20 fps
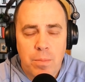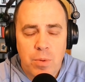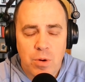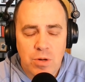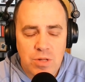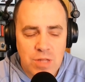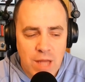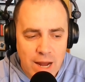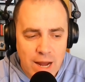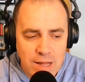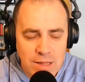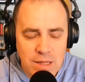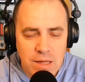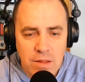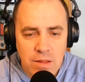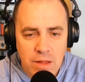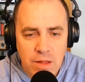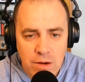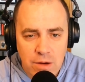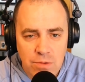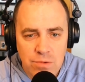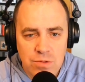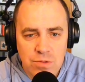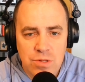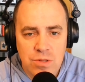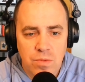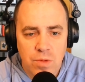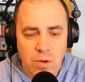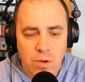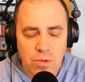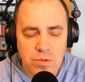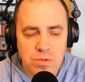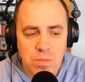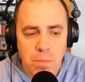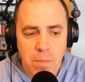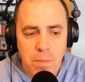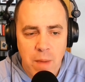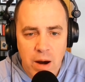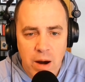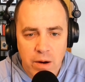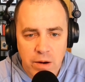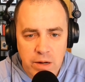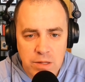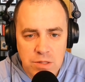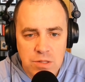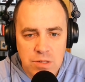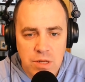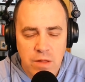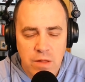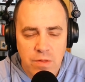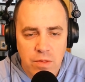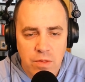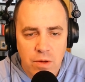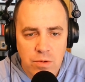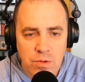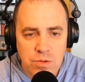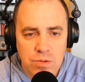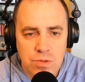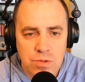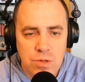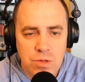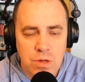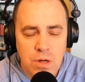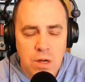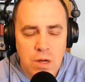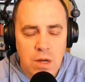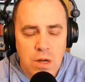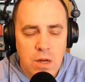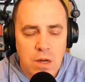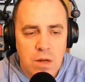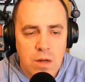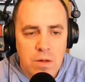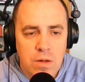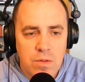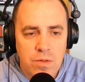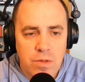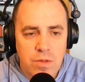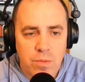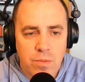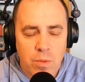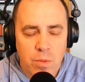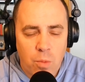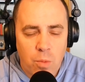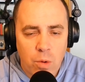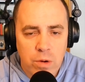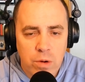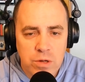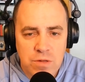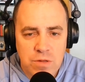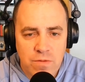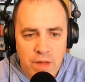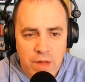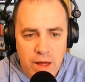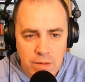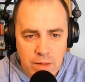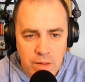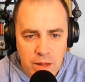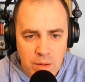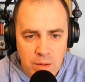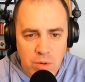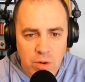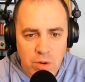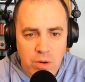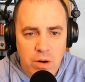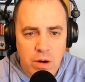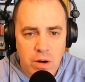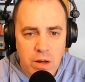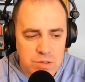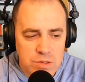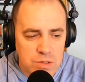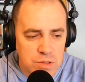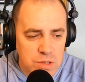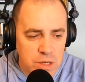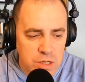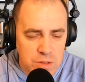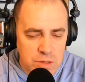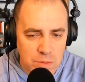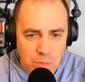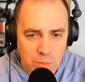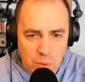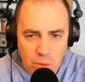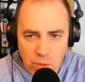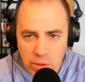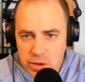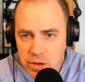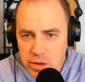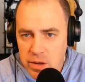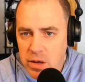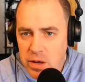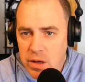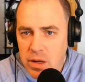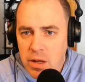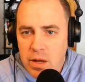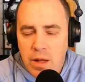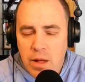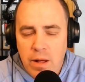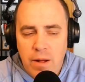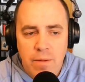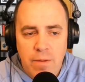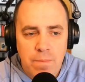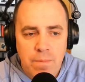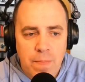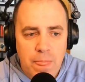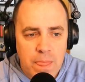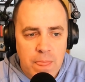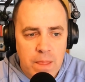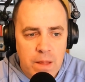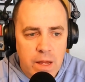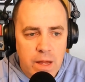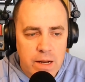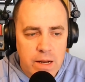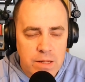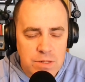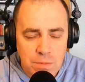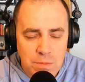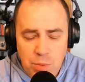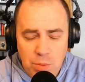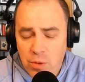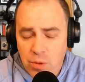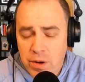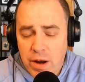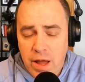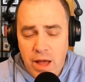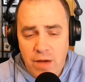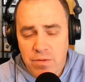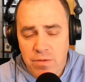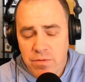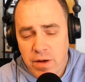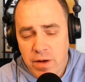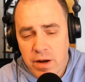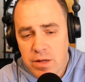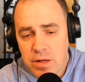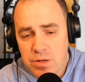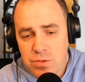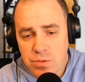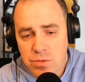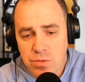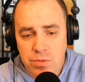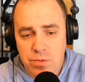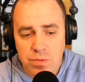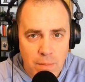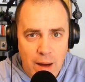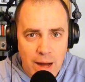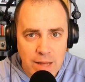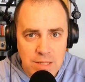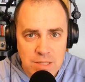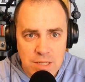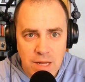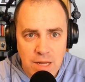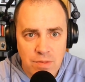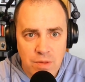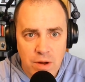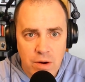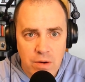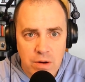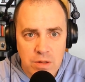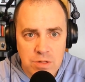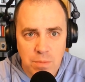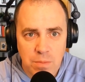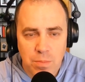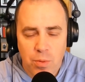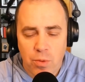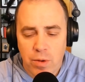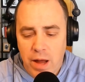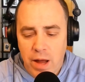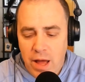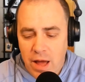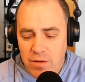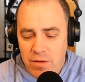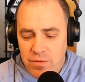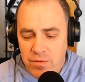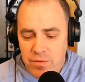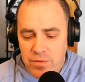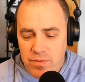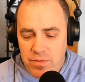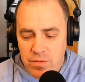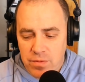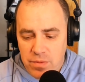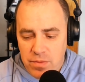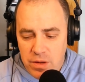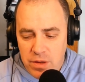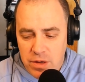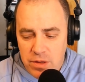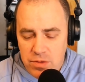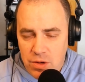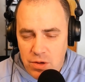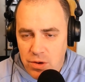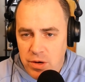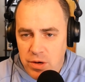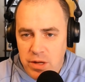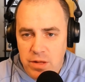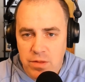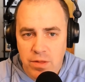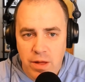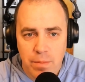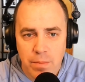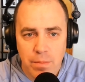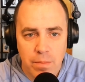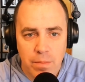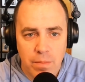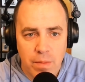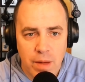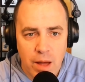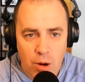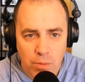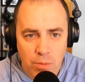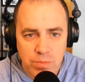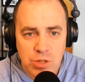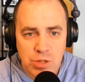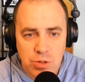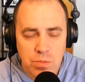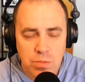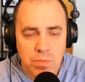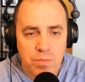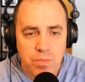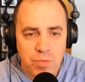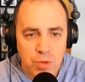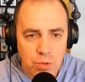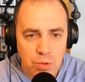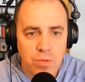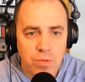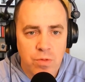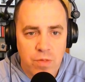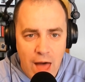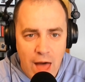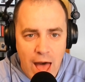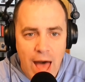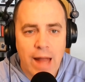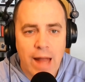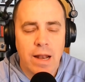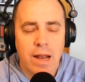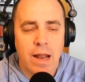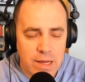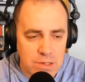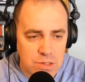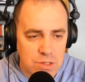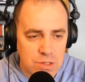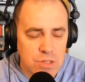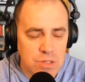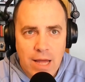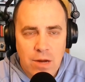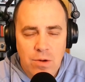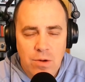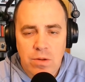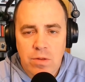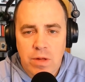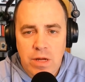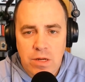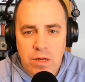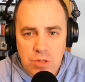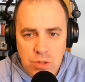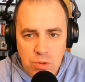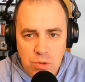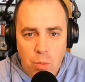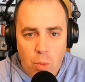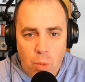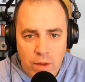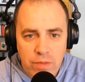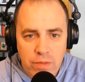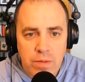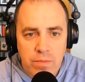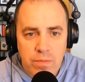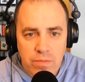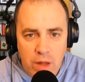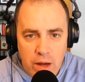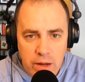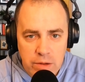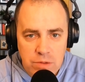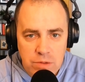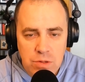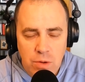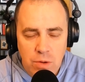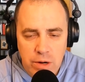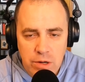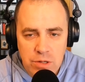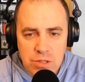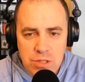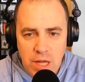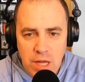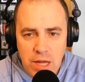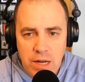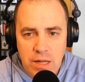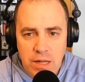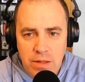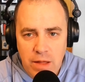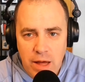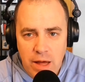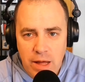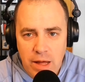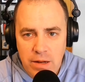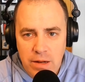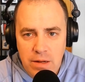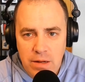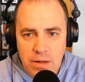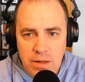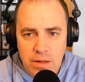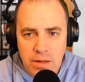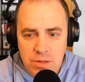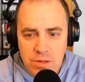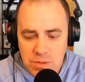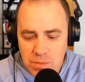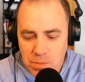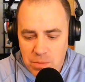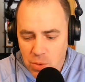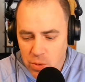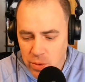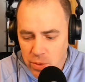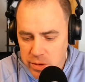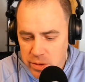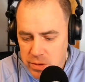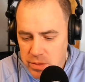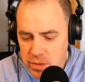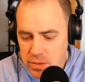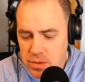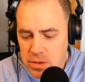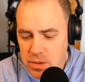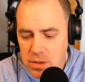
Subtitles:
Protecting those merits and the rewards of that labor is important. And it's important to have a financial mindset there, and it's important to have an attorney that helps you do that as accurately as you want them done. So understanding that is important.